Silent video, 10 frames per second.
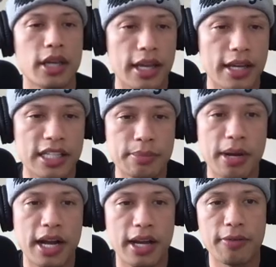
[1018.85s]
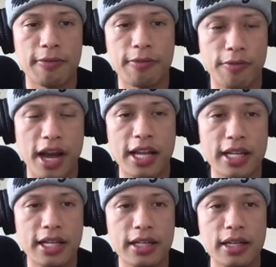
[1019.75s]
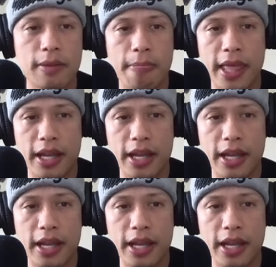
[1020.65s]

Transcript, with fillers: is by finding